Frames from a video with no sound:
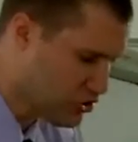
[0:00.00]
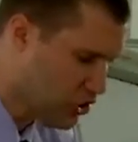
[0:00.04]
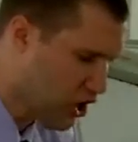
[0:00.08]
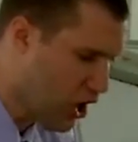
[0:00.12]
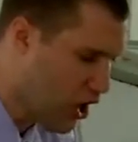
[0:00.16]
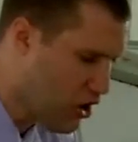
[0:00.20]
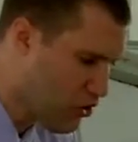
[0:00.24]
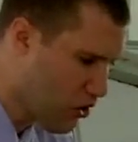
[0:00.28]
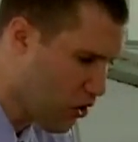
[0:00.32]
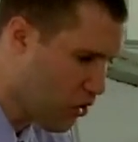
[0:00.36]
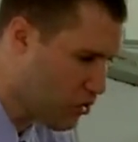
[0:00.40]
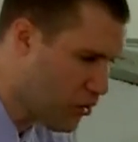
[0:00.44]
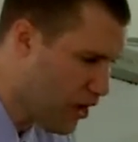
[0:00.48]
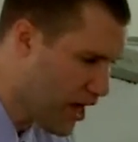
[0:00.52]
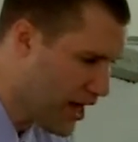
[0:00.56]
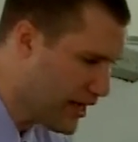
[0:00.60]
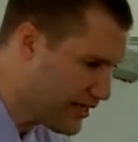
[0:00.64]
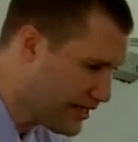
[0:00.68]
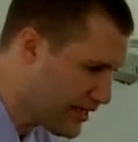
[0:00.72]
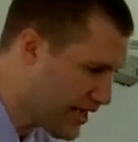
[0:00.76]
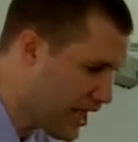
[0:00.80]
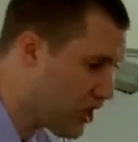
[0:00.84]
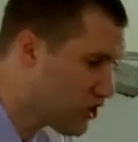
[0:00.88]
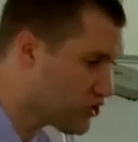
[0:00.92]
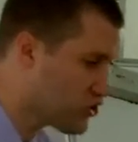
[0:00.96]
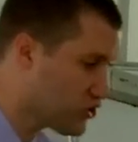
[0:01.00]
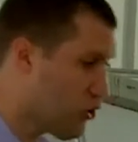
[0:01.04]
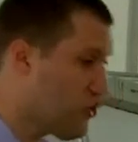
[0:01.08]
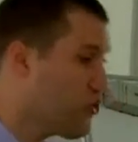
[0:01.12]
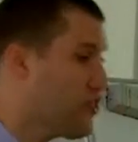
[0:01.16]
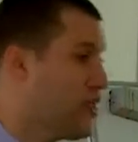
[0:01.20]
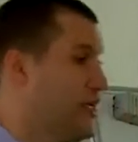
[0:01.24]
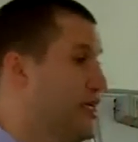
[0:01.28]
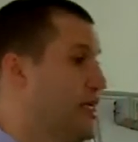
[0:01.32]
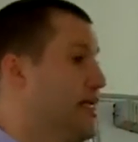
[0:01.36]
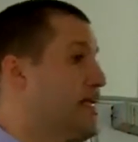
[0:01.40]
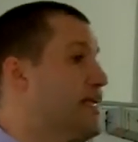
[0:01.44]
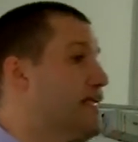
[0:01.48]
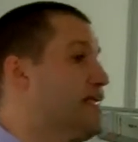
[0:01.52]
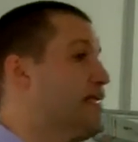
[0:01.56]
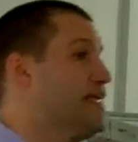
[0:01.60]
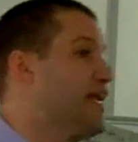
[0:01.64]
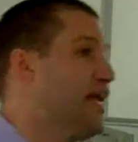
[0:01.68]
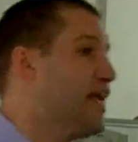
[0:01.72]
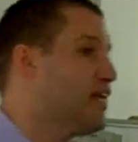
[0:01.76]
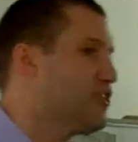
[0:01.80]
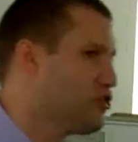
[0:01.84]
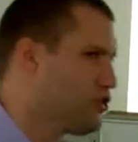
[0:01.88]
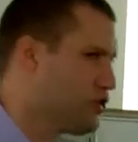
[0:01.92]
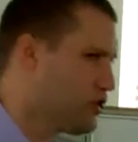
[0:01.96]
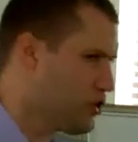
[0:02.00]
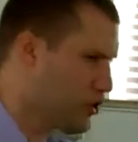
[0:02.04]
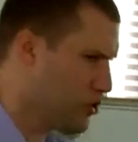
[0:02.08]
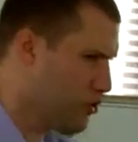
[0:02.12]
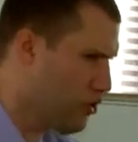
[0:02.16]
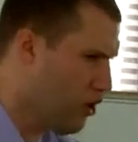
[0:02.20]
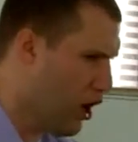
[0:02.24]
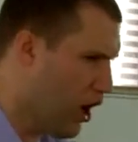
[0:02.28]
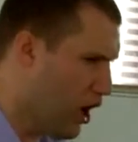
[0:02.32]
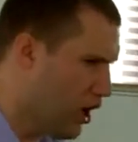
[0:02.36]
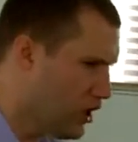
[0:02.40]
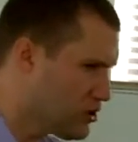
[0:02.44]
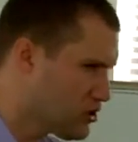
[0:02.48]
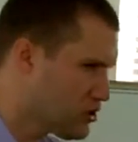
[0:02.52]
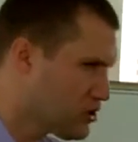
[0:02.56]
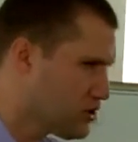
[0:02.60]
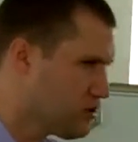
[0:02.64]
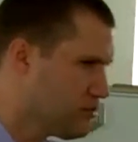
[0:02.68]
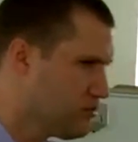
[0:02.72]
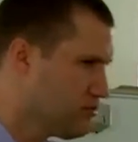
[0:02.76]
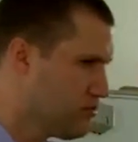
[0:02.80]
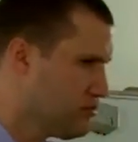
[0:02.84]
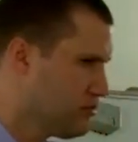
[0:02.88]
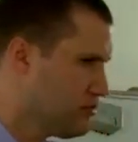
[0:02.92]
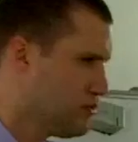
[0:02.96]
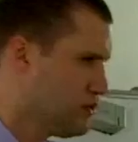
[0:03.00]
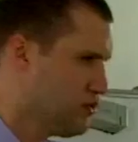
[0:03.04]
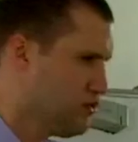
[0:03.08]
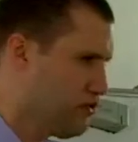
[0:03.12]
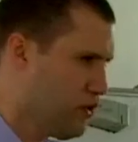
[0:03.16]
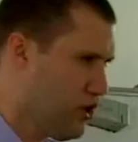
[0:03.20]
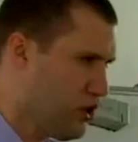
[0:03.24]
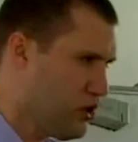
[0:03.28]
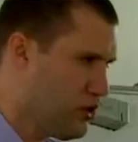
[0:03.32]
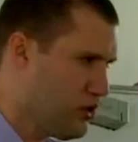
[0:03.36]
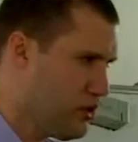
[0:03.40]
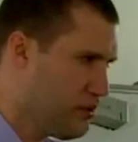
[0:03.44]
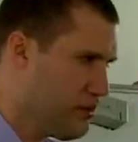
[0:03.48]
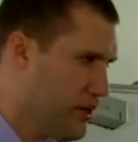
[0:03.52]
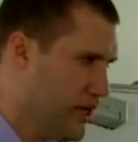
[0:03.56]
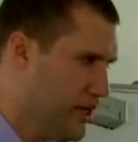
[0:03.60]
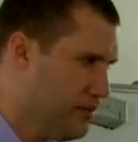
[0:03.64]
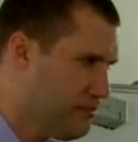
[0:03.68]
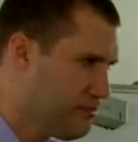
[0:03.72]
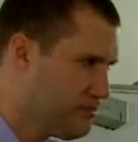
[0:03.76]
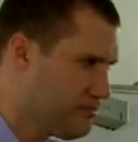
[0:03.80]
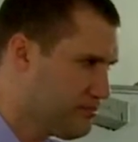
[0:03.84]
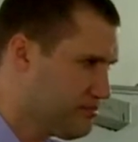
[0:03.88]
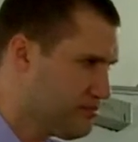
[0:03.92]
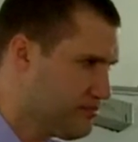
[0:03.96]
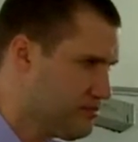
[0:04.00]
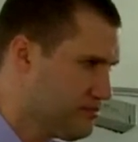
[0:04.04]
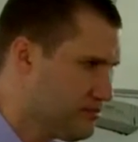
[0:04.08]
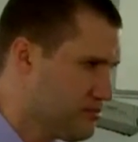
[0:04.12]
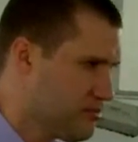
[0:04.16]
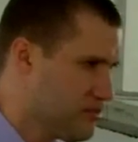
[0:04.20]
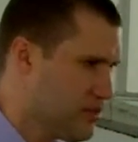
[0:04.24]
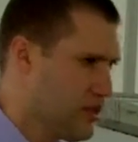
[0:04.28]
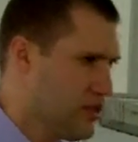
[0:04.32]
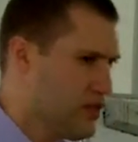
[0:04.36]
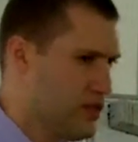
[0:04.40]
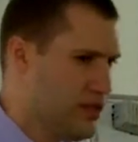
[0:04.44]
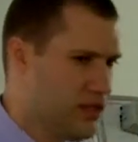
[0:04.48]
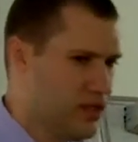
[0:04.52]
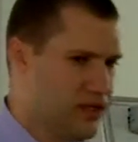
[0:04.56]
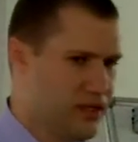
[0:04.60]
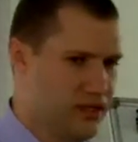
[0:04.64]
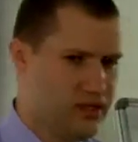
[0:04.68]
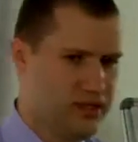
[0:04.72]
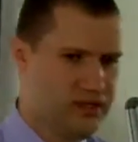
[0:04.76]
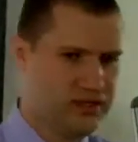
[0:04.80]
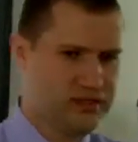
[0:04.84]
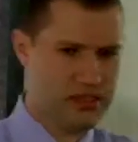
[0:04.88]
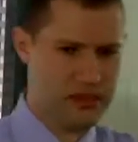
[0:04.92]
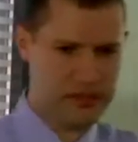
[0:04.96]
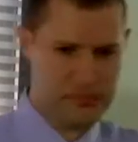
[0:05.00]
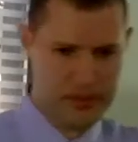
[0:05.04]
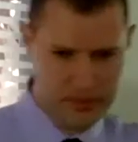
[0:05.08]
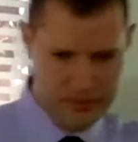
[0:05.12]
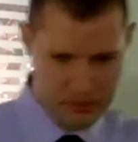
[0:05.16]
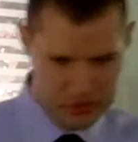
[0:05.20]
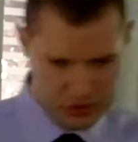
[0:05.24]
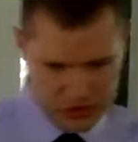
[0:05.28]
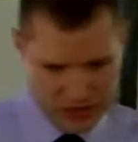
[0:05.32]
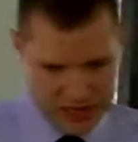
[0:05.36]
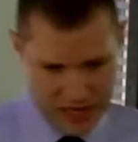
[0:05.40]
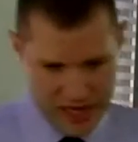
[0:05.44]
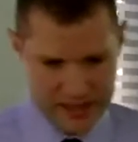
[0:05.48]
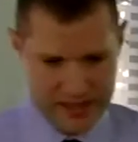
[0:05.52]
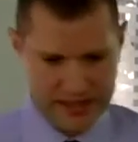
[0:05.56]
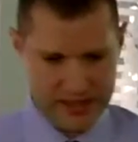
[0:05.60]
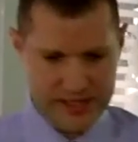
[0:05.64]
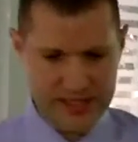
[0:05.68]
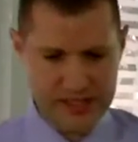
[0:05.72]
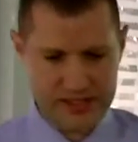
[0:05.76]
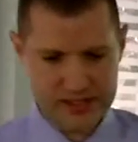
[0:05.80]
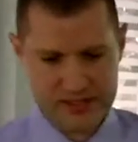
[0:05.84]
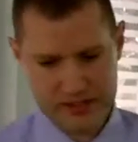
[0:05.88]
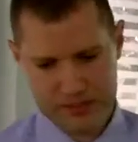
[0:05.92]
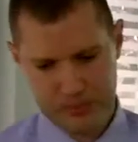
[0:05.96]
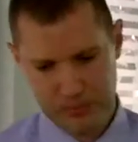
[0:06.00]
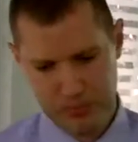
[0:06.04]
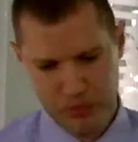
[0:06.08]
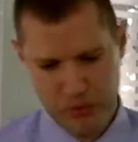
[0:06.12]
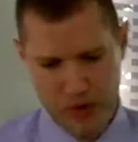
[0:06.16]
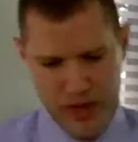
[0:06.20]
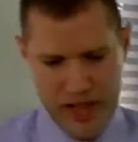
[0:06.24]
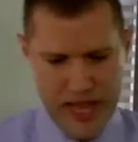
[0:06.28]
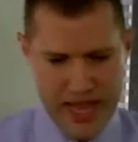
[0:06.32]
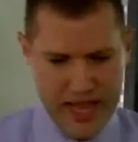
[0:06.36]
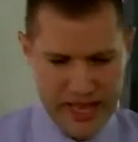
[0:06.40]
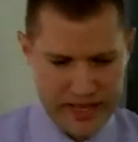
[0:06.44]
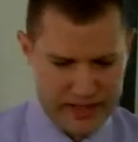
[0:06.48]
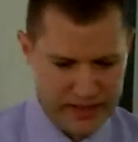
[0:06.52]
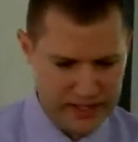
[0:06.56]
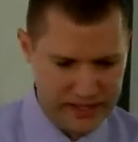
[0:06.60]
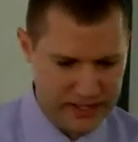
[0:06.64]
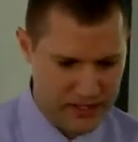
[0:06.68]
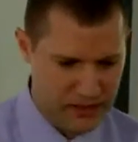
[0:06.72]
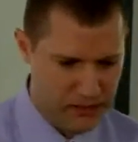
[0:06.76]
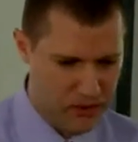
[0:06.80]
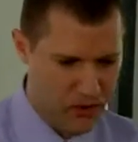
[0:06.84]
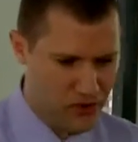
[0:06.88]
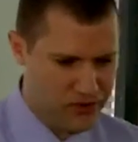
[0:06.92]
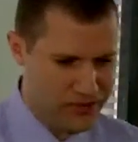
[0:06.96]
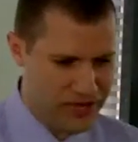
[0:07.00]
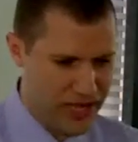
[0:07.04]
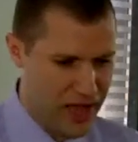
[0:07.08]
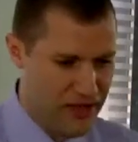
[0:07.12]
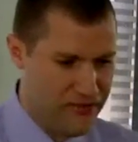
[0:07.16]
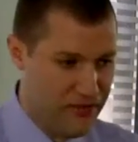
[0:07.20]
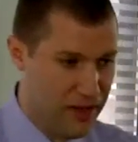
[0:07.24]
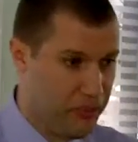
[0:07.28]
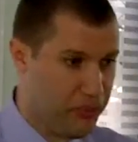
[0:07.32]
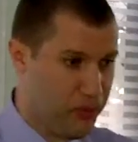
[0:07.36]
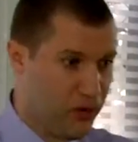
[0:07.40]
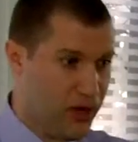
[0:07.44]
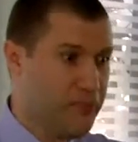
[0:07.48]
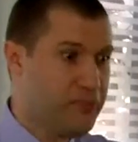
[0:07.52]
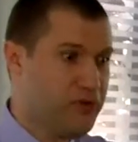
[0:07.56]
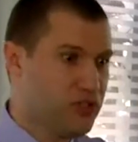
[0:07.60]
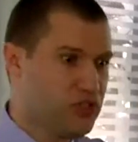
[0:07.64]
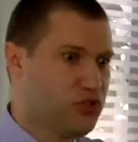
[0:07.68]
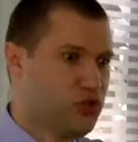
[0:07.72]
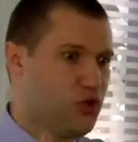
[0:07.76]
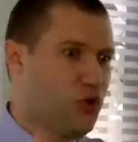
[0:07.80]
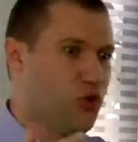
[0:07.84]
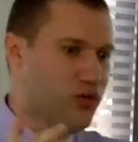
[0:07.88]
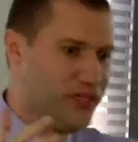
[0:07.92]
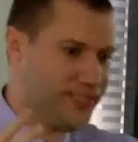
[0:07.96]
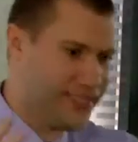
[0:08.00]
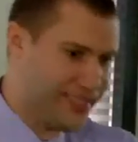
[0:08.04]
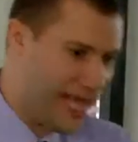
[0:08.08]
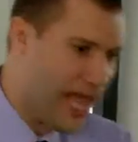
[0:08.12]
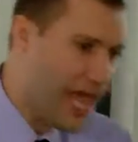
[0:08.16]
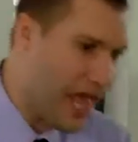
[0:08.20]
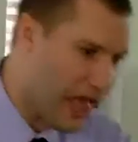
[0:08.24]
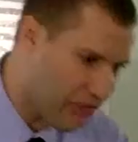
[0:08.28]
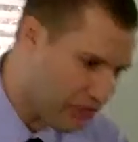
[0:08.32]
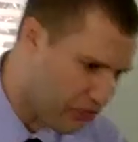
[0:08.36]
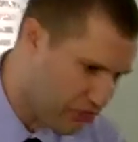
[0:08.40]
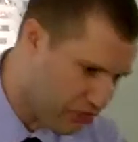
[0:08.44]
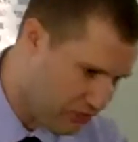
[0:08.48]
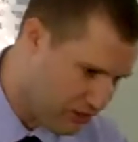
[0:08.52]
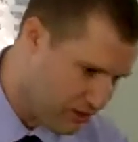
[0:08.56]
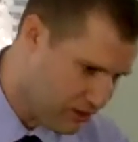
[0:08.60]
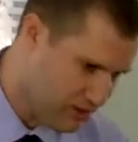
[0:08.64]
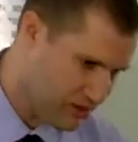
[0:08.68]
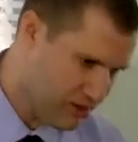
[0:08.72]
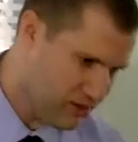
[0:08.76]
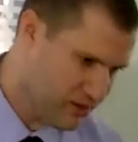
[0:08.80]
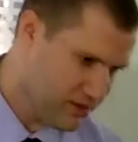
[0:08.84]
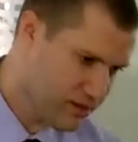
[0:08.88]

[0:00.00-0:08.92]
sorrow right now so that he can get to the cross. Following me? Some people say that he is praying that he won't have a premature death.